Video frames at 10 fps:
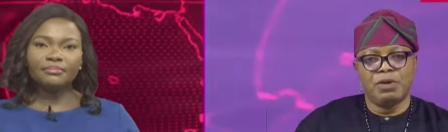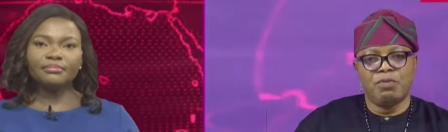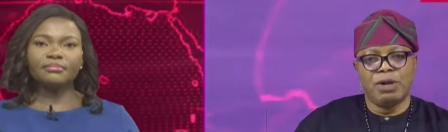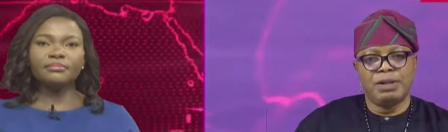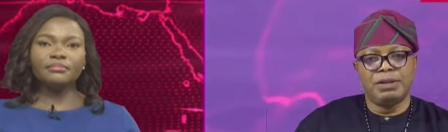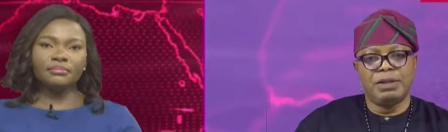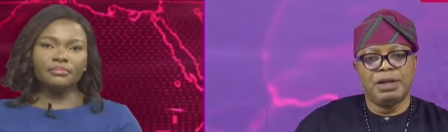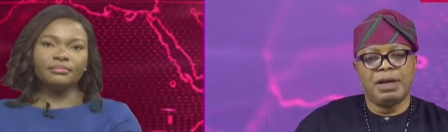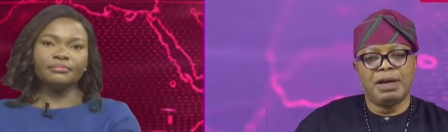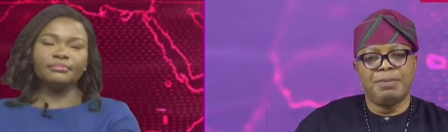Speaker 1: Well,
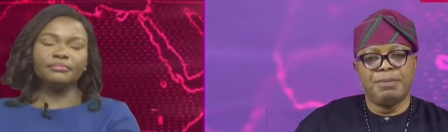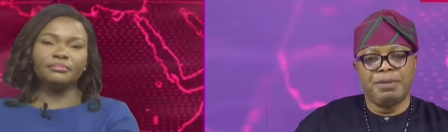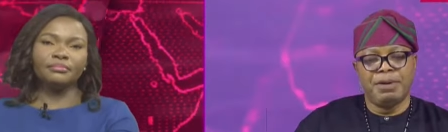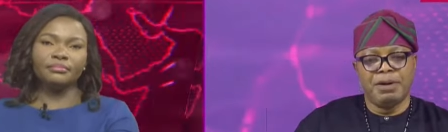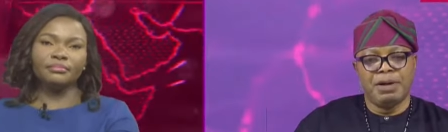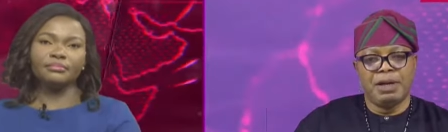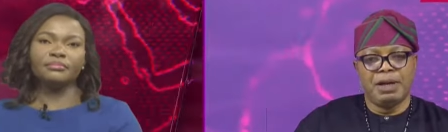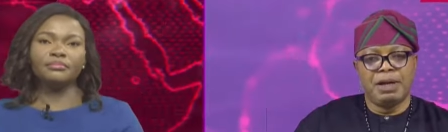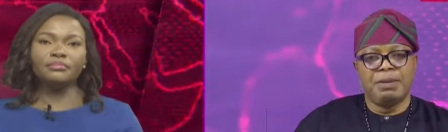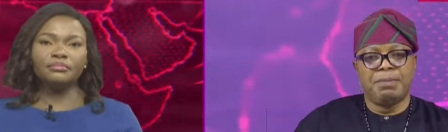uh,
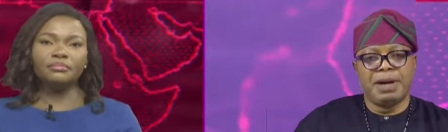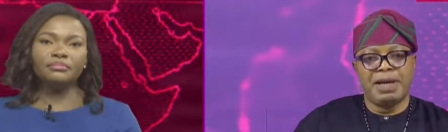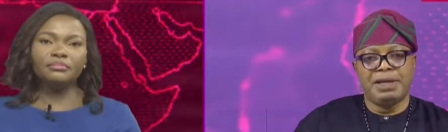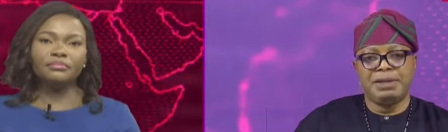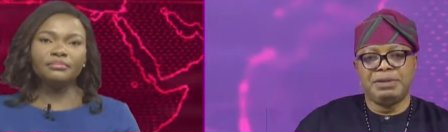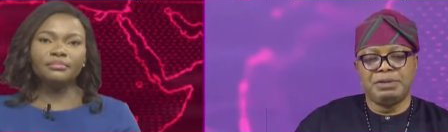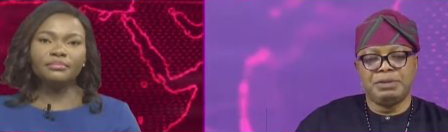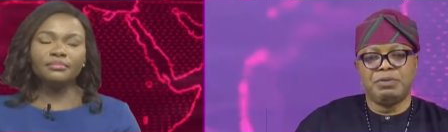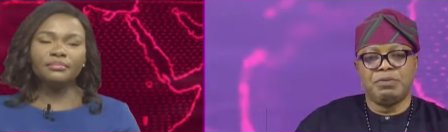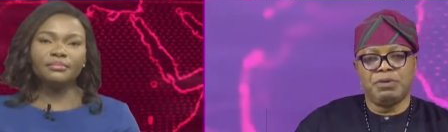my
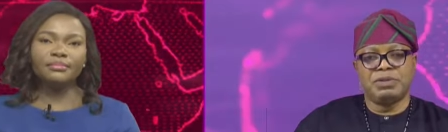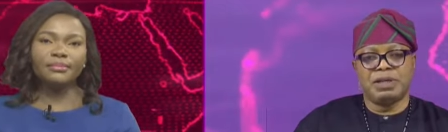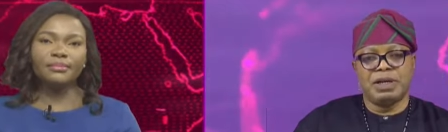what